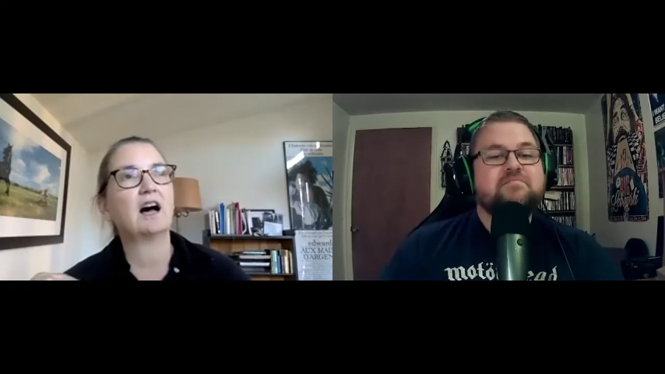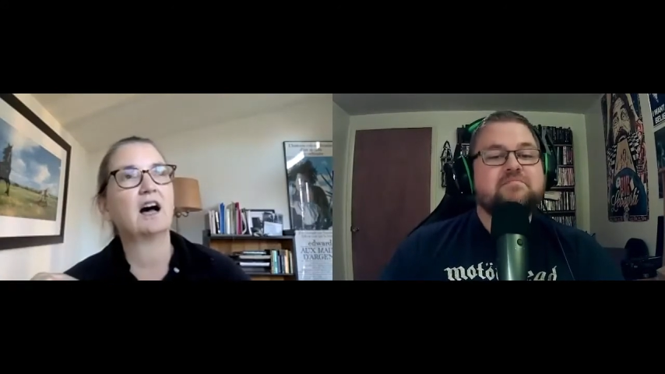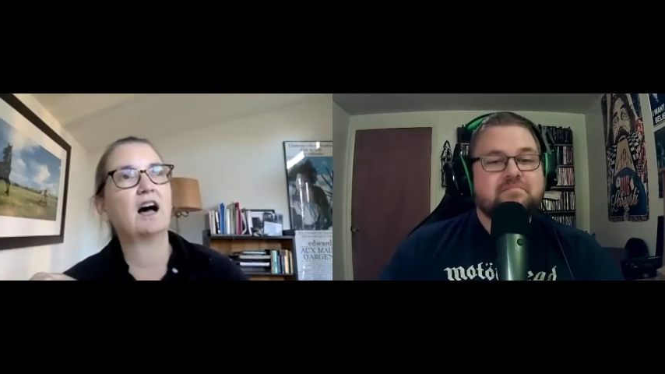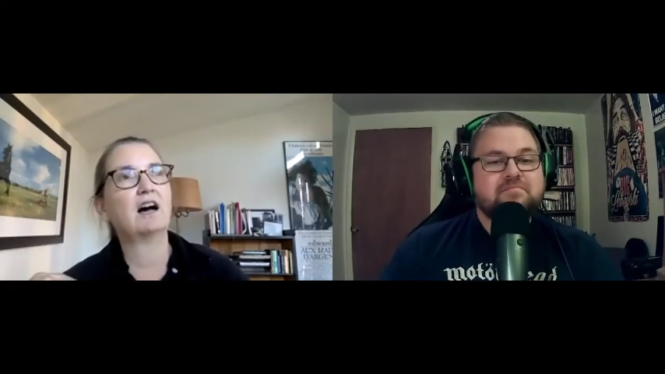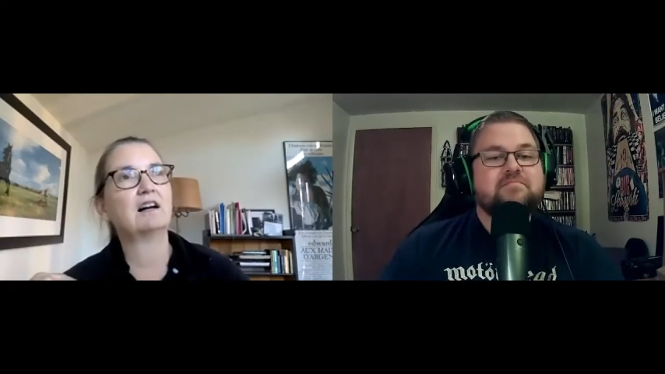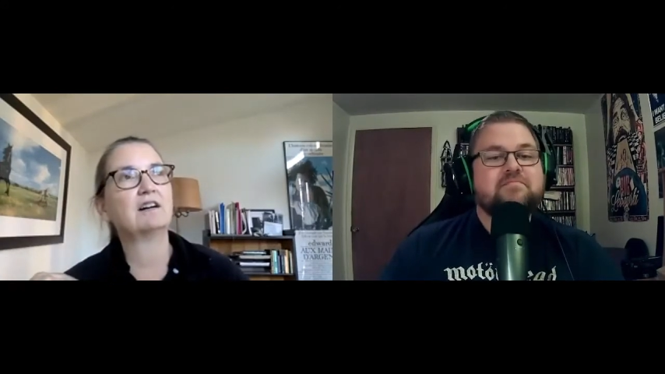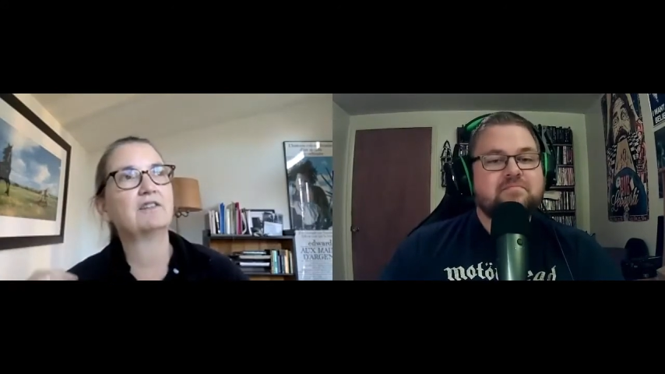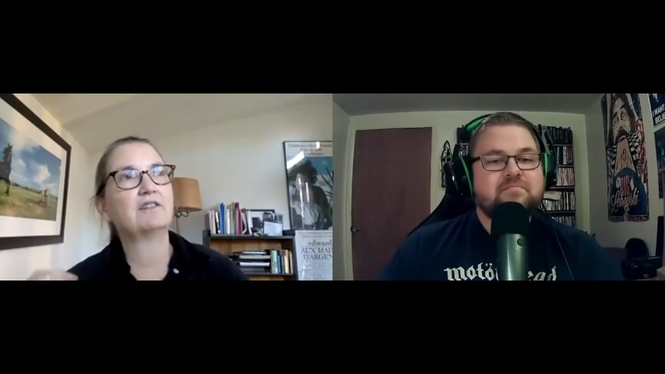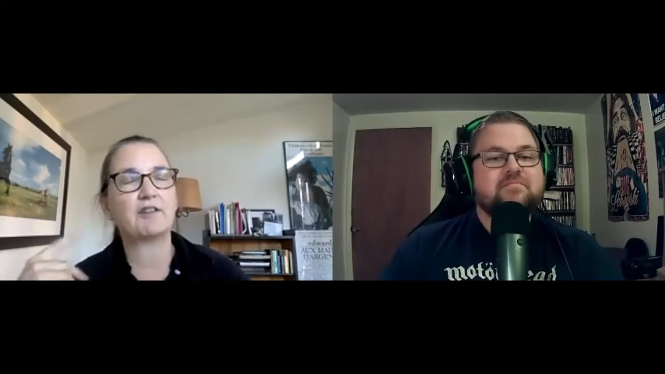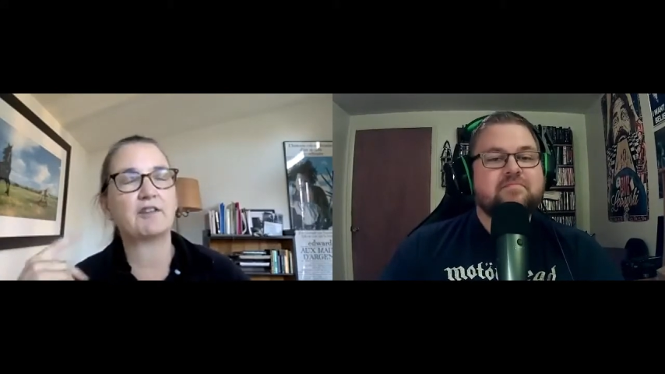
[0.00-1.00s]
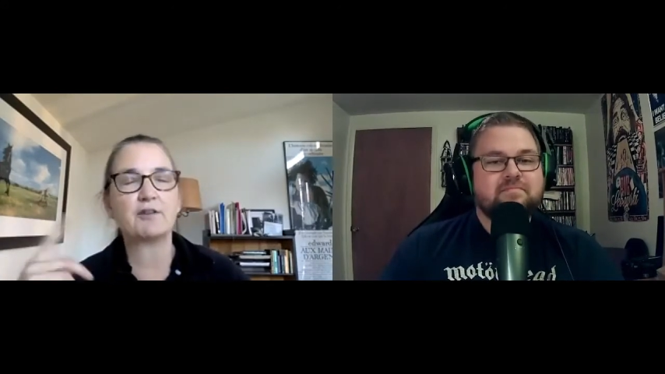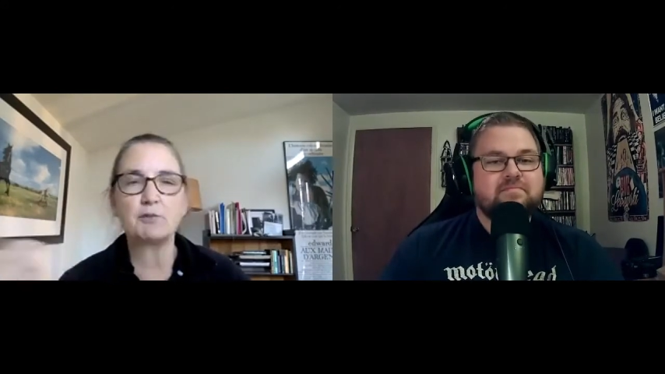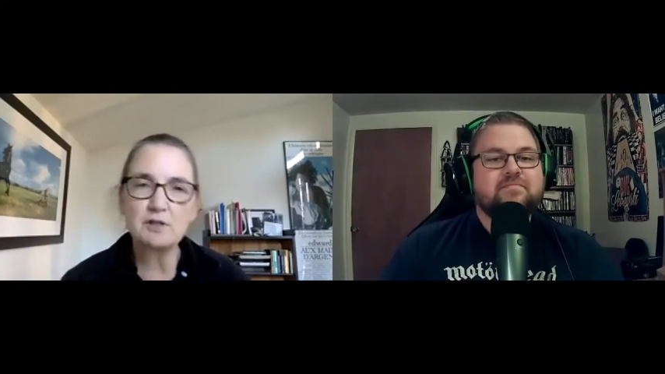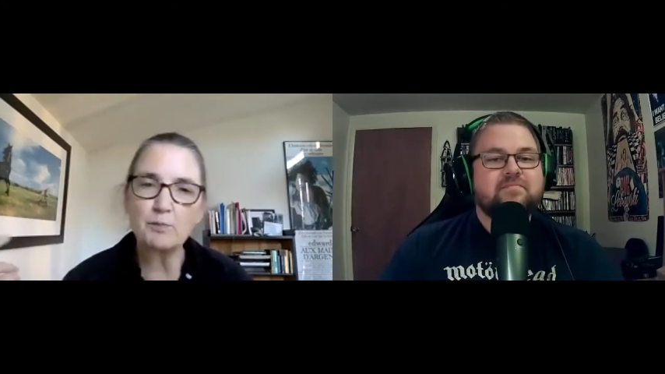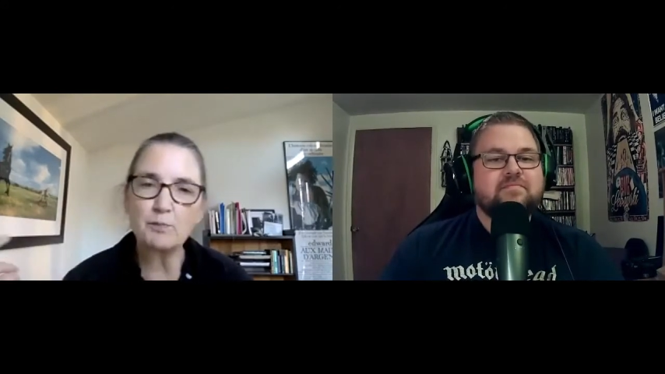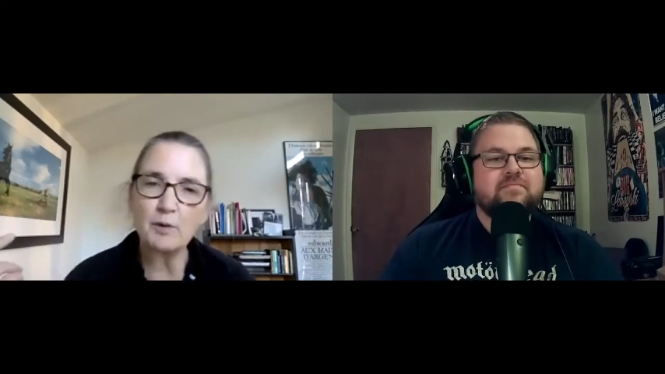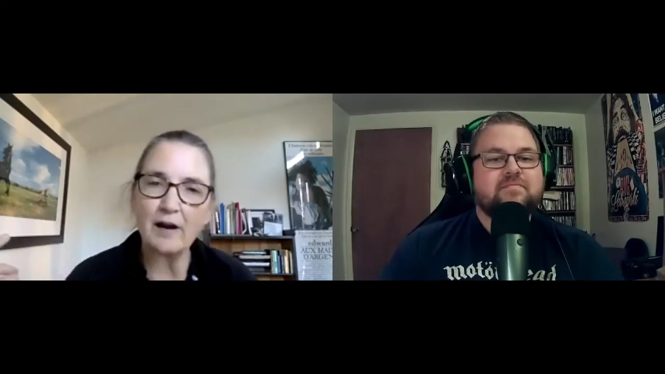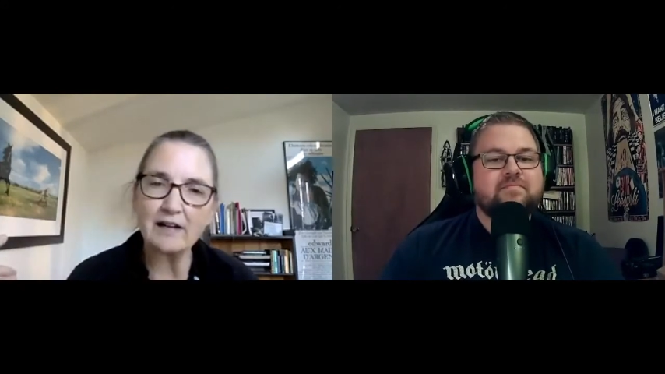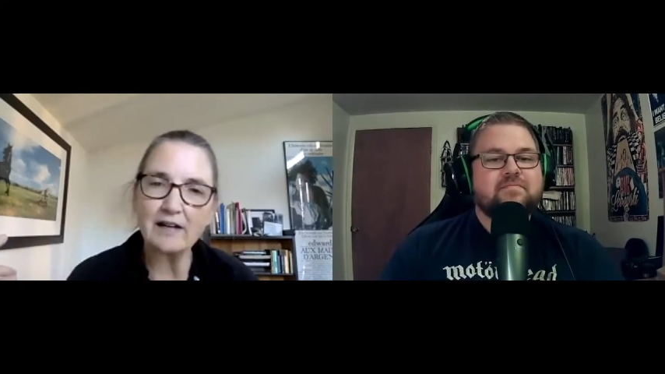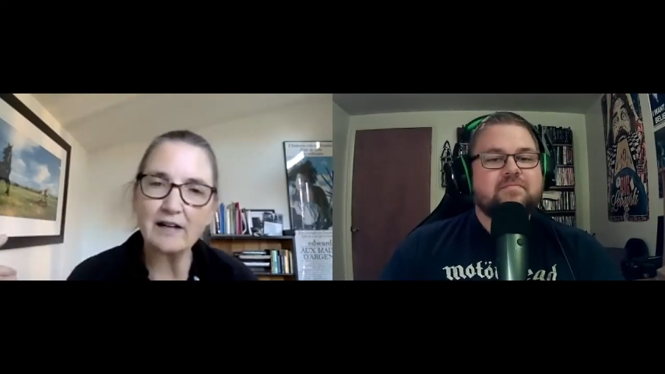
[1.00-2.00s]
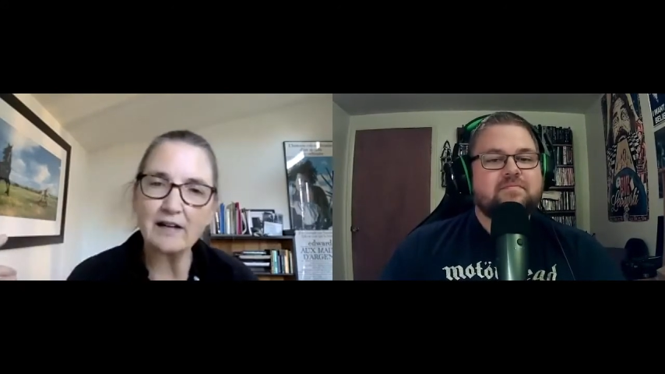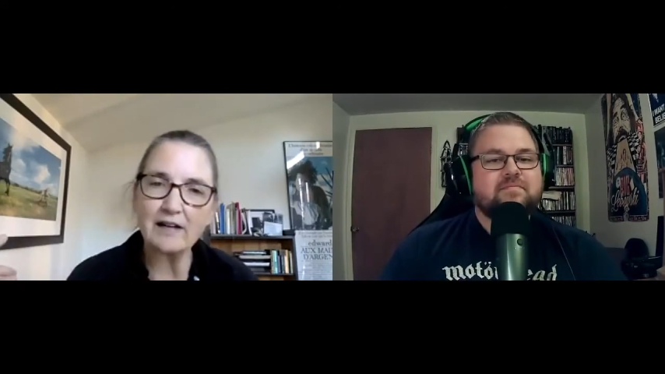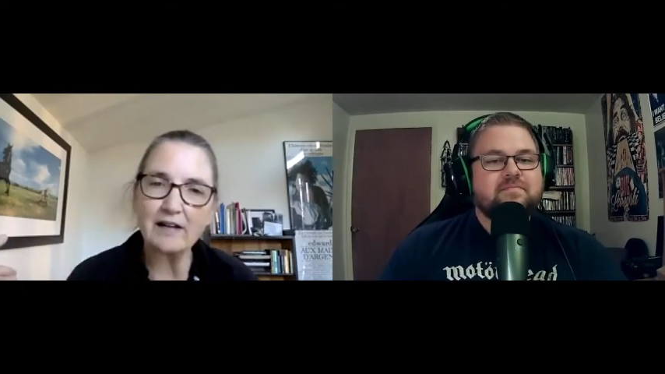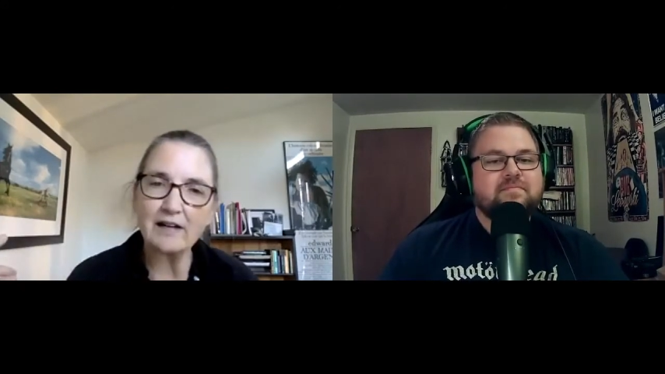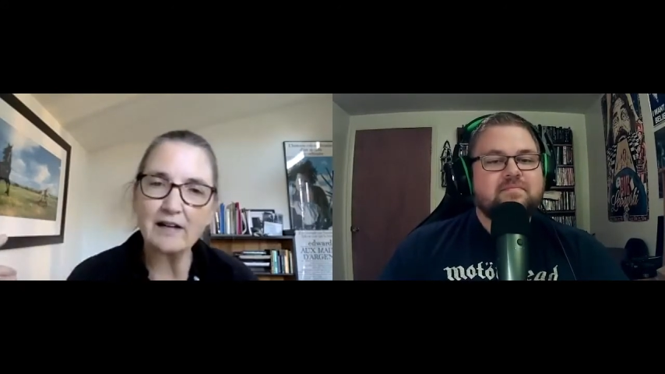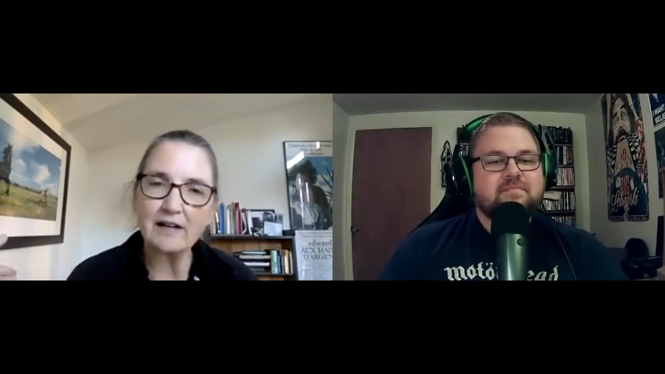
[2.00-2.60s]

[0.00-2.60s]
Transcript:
Speaker 1: Uh, the other was Brian De Palma